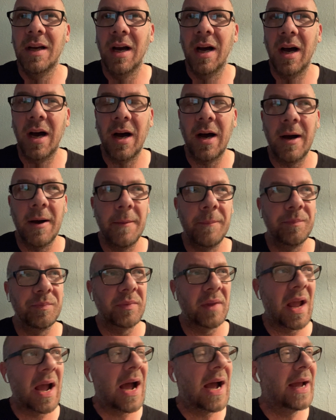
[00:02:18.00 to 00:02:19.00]

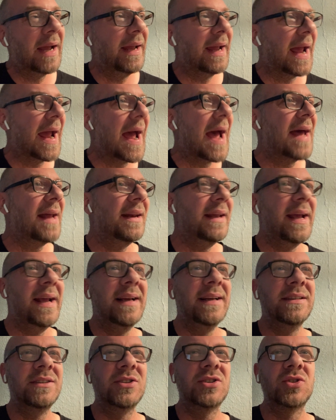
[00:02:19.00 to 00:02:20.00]
I had
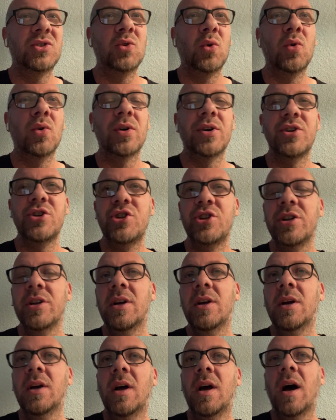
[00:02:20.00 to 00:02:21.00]
a storage
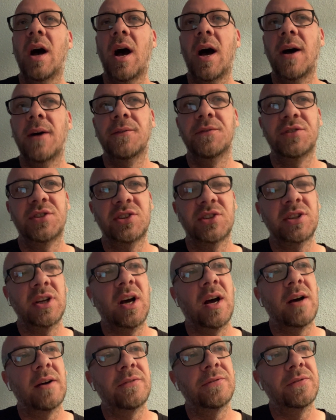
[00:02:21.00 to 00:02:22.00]
of
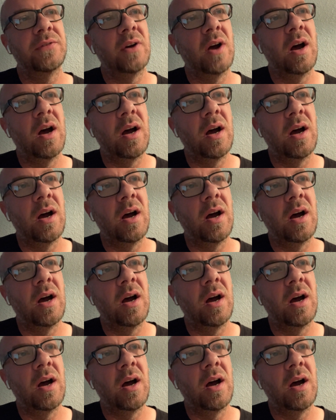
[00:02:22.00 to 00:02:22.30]
stuff